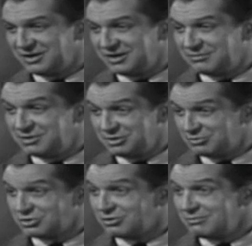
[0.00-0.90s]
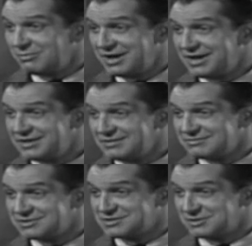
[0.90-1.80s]
I mean, no doorman
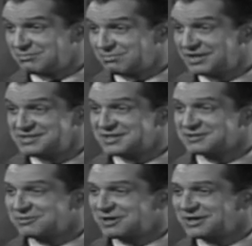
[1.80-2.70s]
and just a place tucked